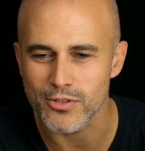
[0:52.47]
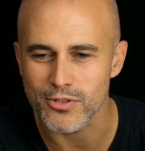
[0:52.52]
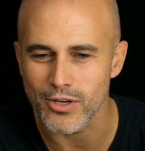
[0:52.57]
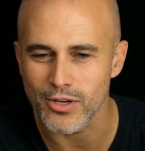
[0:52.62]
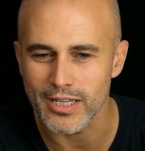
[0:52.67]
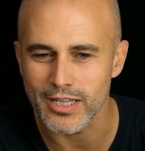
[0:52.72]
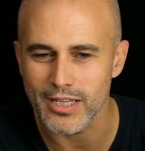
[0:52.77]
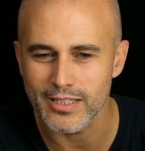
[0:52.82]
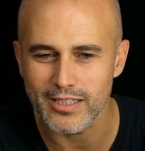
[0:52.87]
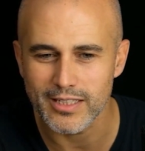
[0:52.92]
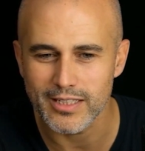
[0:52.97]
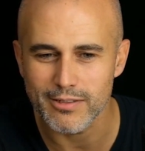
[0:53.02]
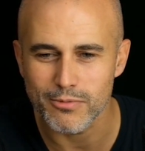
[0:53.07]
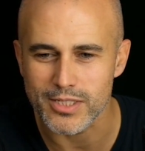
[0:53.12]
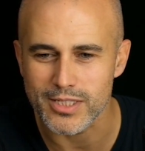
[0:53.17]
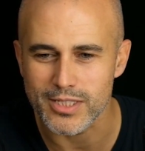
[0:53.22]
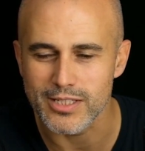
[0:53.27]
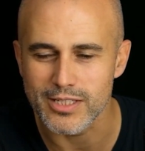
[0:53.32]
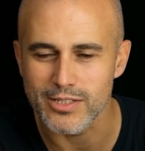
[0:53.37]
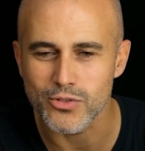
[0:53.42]
So I think
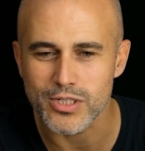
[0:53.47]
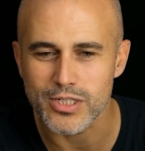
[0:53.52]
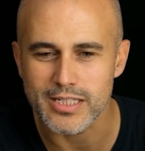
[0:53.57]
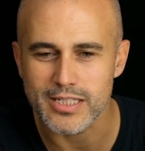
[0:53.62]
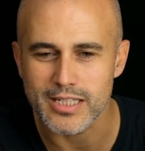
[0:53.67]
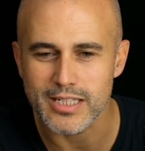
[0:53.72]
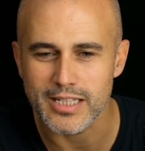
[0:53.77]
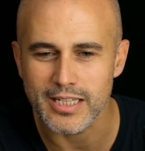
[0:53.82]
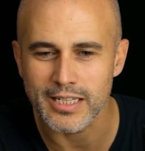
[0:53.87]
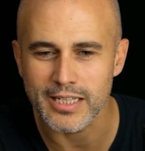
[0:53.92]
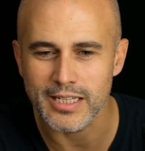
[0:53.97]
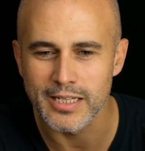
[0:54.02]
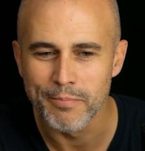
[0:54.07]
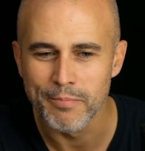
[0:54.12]
it's interesting